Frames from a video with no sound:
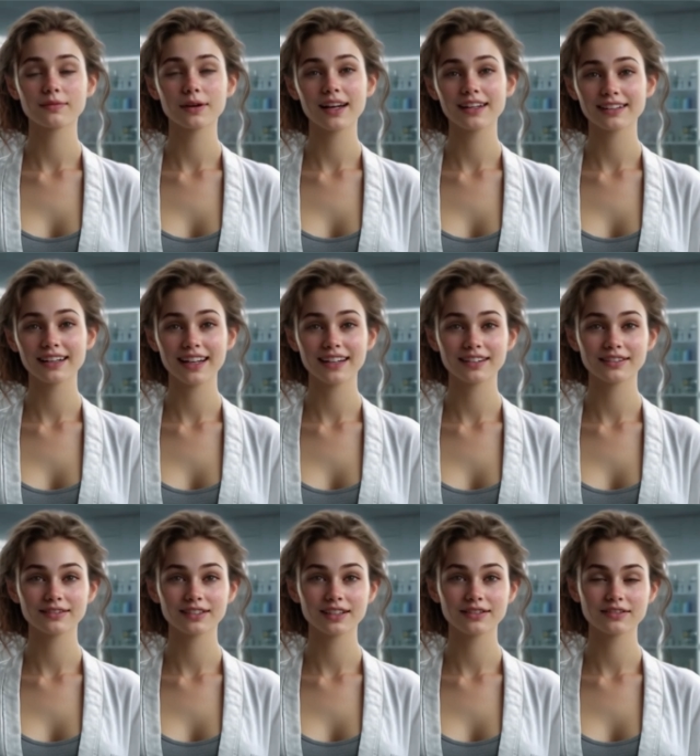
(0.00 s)
By the end
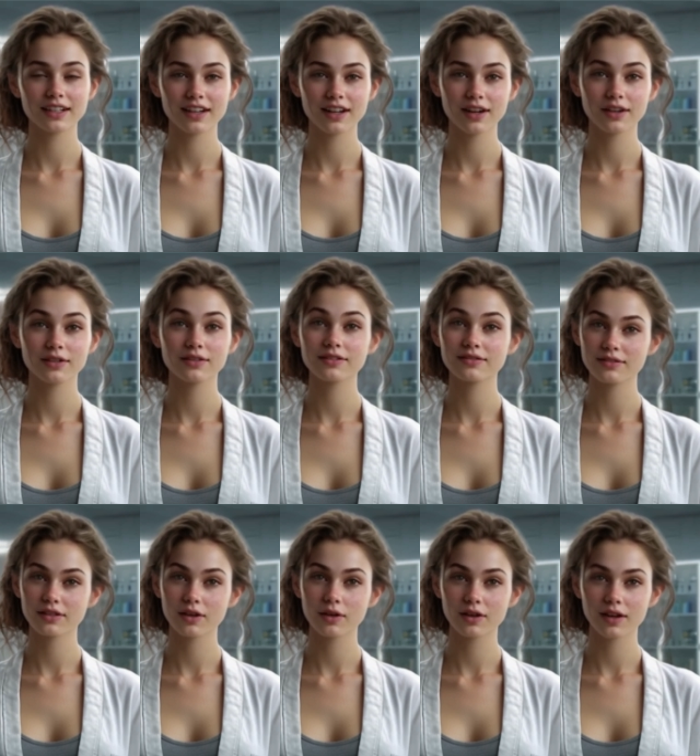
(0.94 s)
of this video,
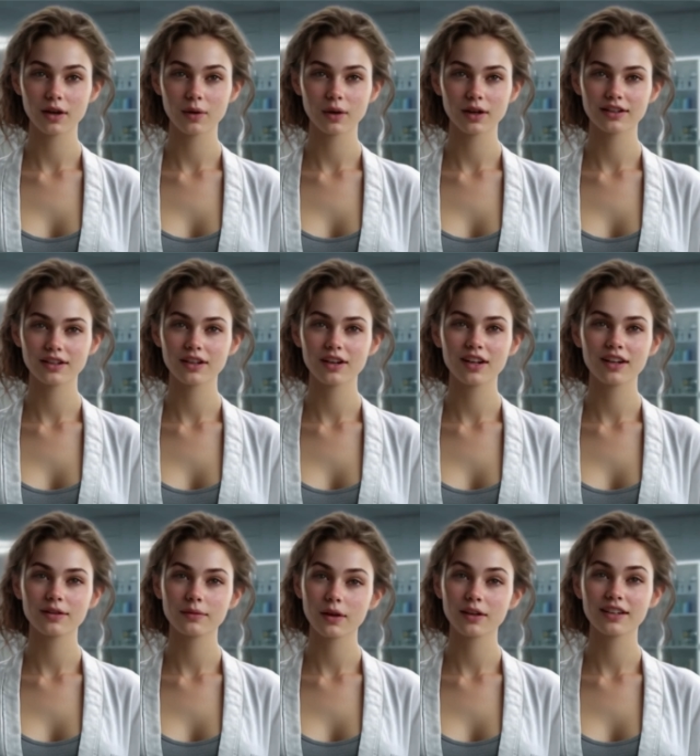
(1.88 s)
you'll know what the
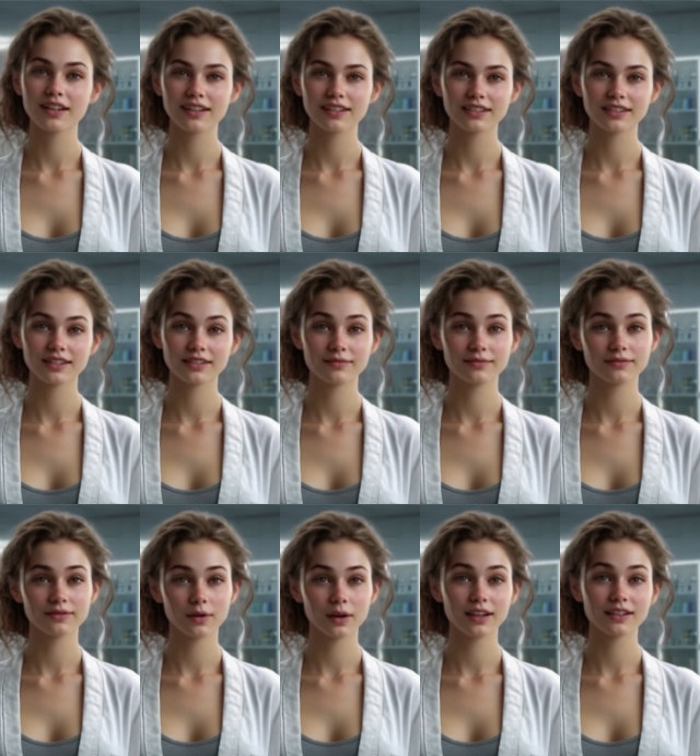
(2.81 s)
G-spot is,
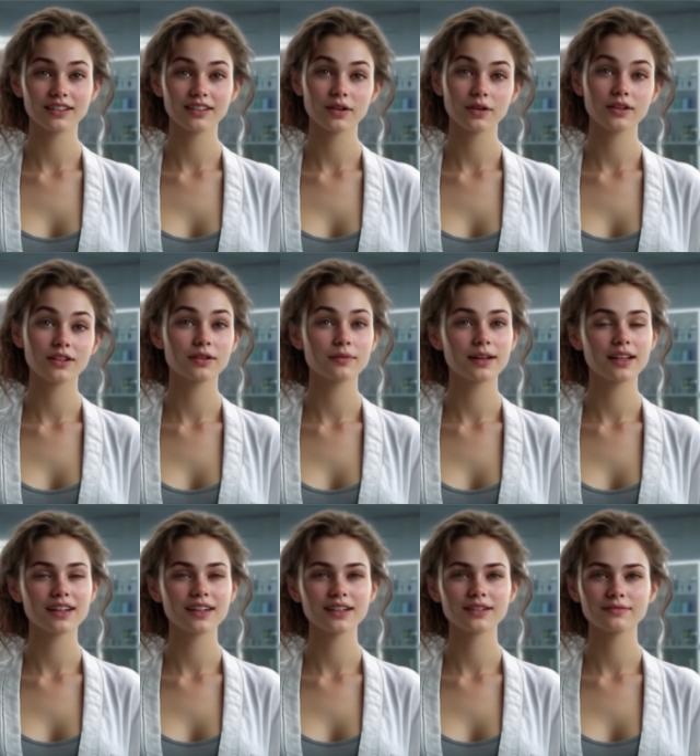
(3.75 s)
where it's thought to
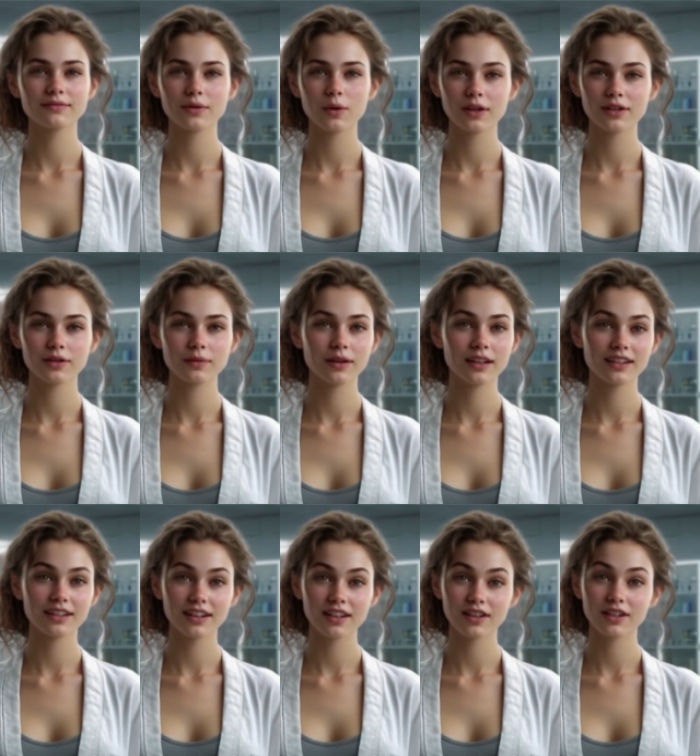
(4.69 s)
be, what the
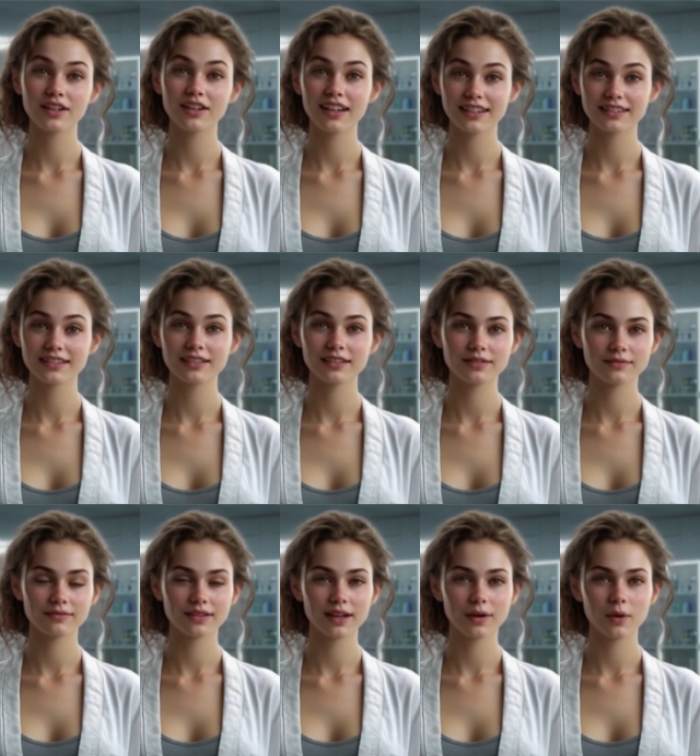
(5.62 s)
research says,
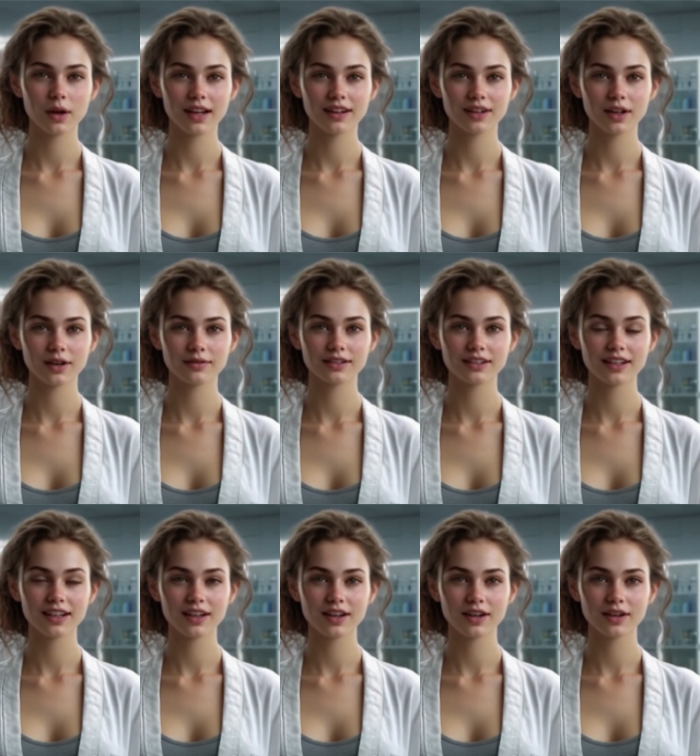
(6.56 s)
and why the
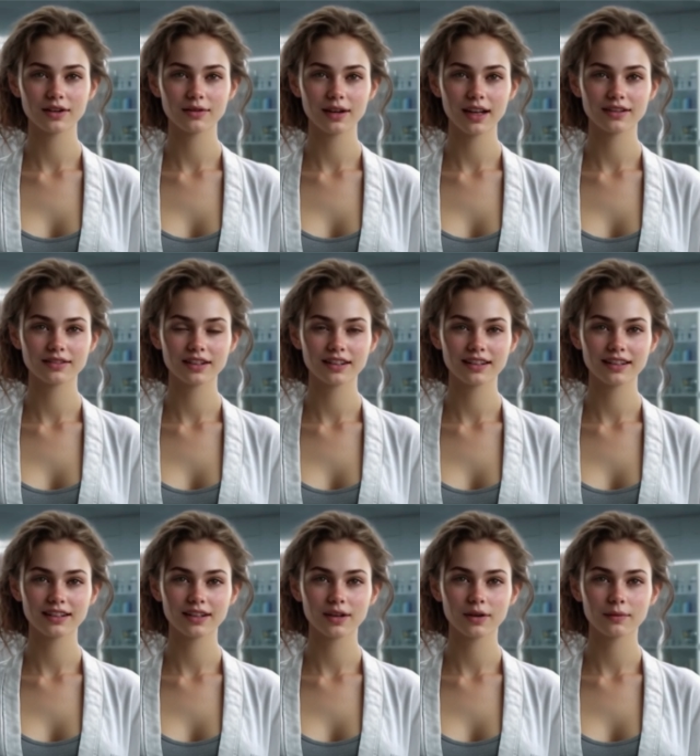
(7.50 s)
conversation around it
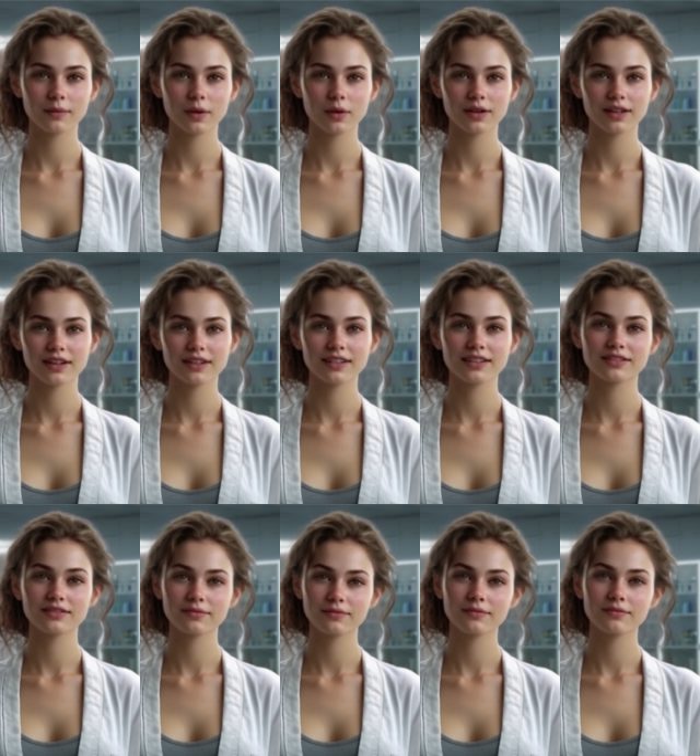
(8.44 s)
is so important.
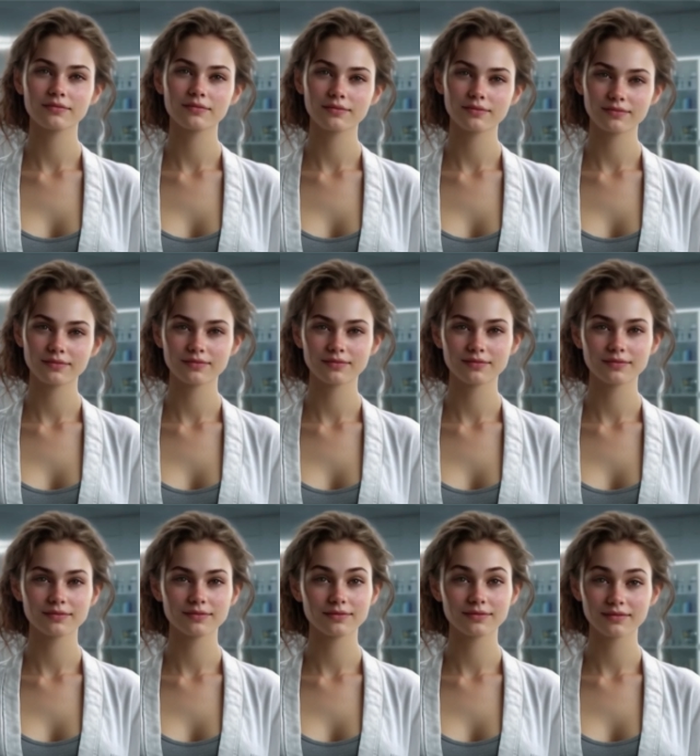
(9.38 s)

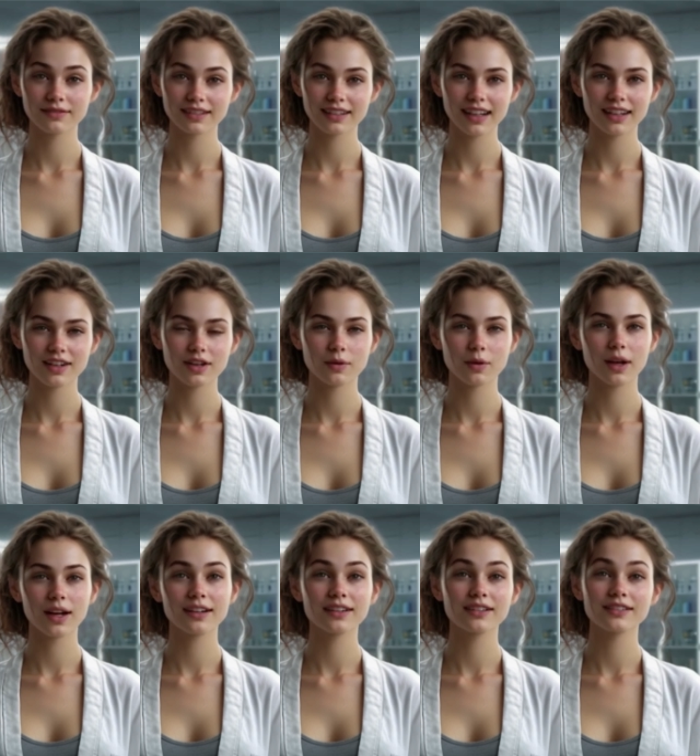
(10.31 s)
Section
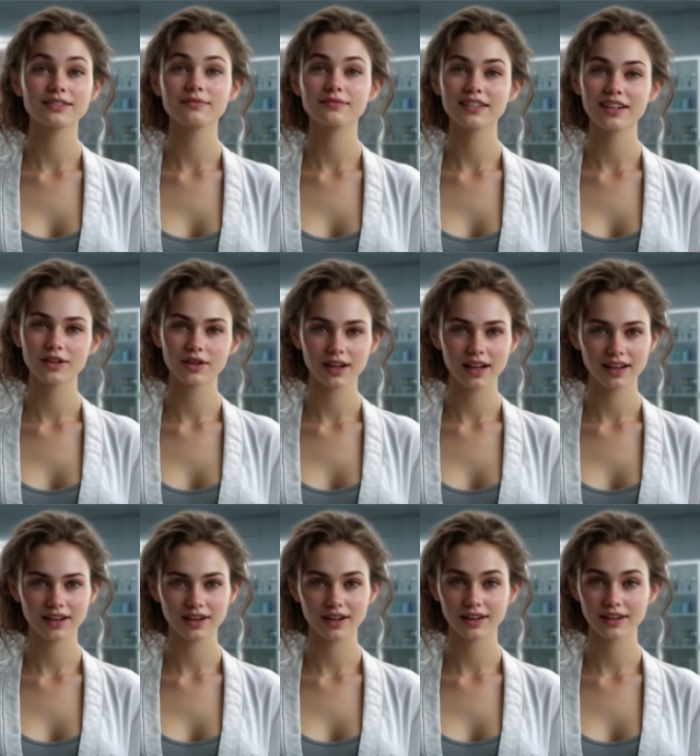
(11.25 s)
1,
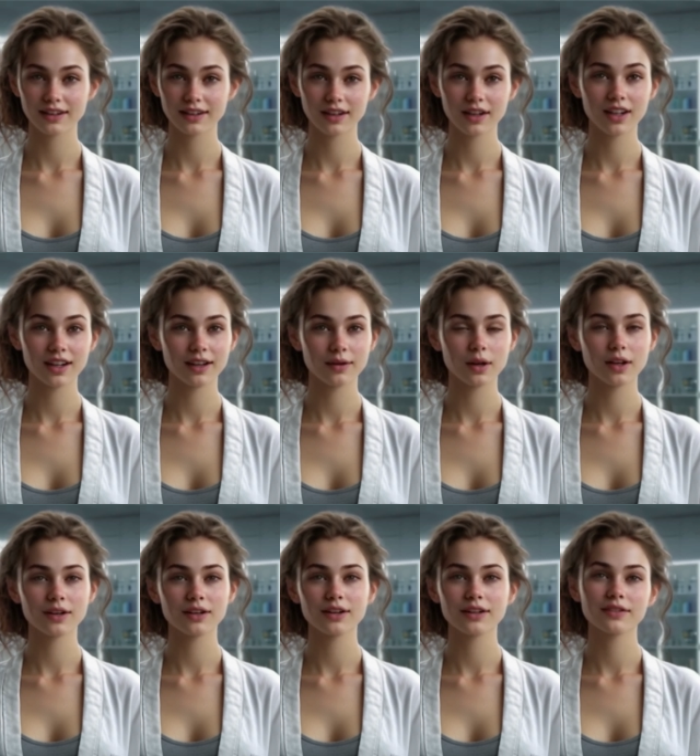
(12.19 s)
Introduction to the
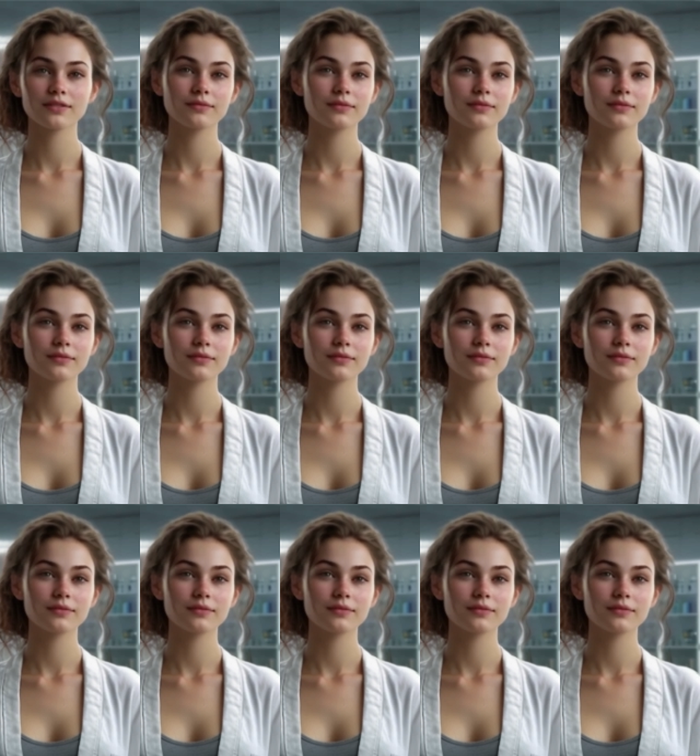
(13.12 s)
G-spot.